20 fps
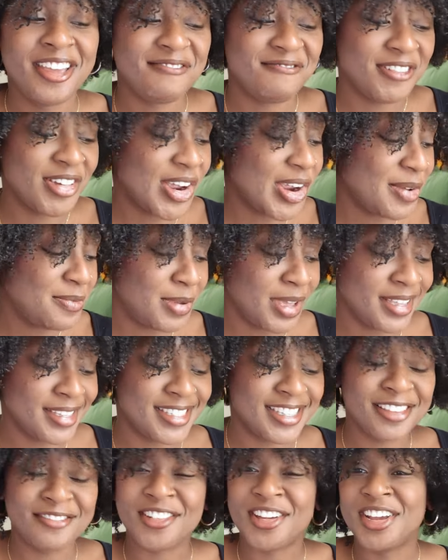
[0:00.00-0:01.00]
Very
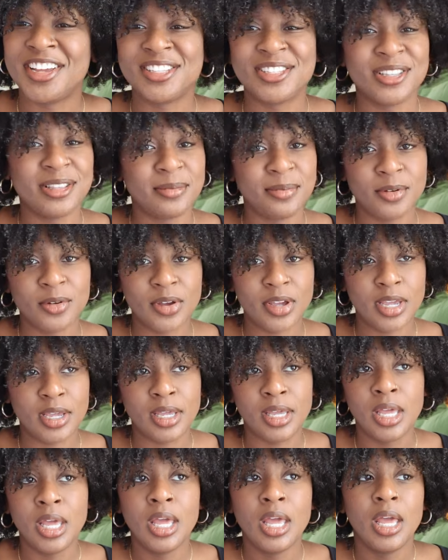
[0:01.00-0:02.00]
basic, very to the
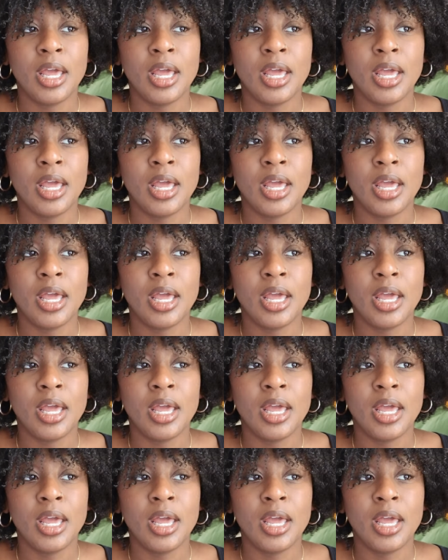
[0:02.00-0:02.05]
point,